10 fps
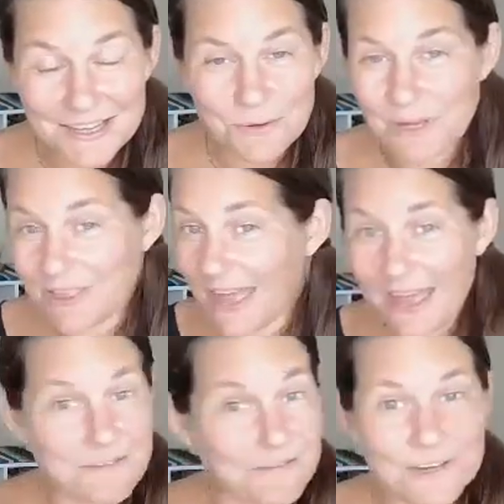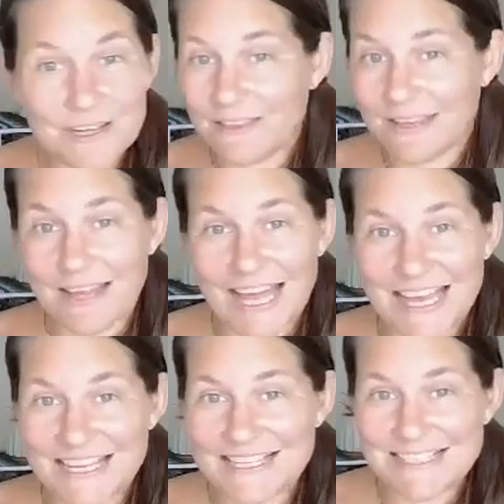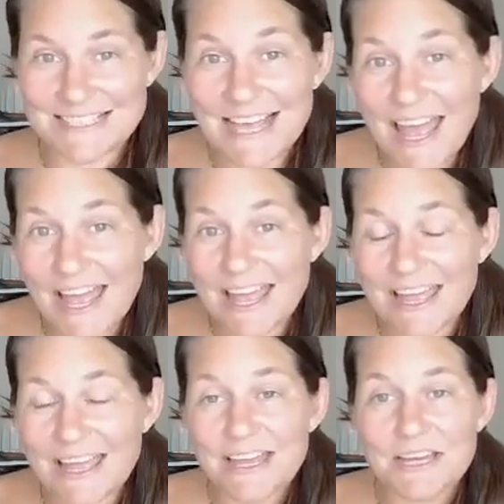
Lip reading: with everything I say